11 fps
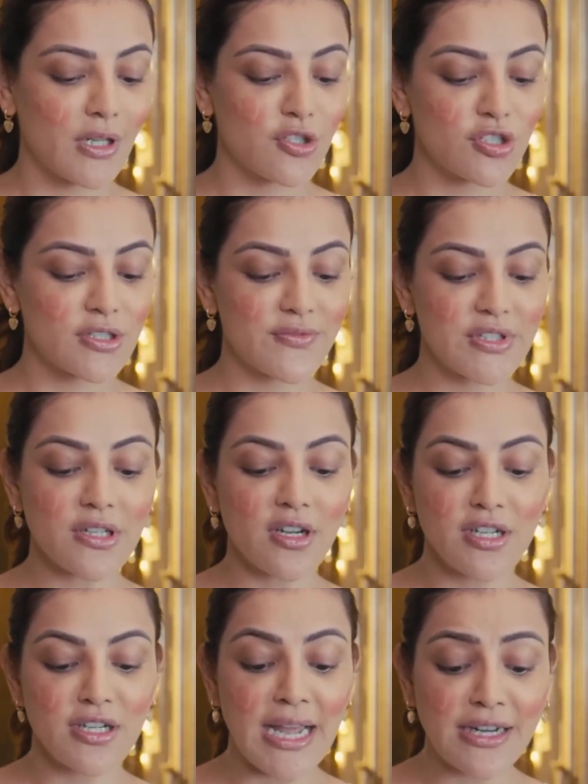Just gives it a
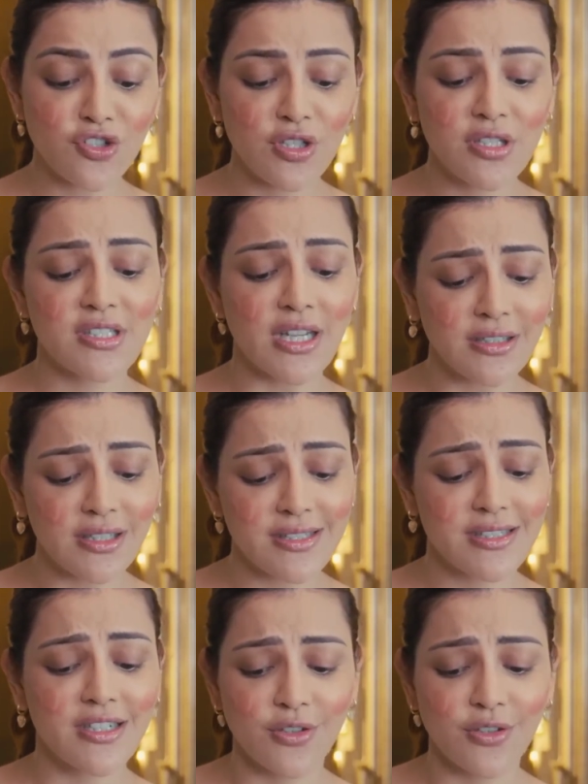natural sun-kissed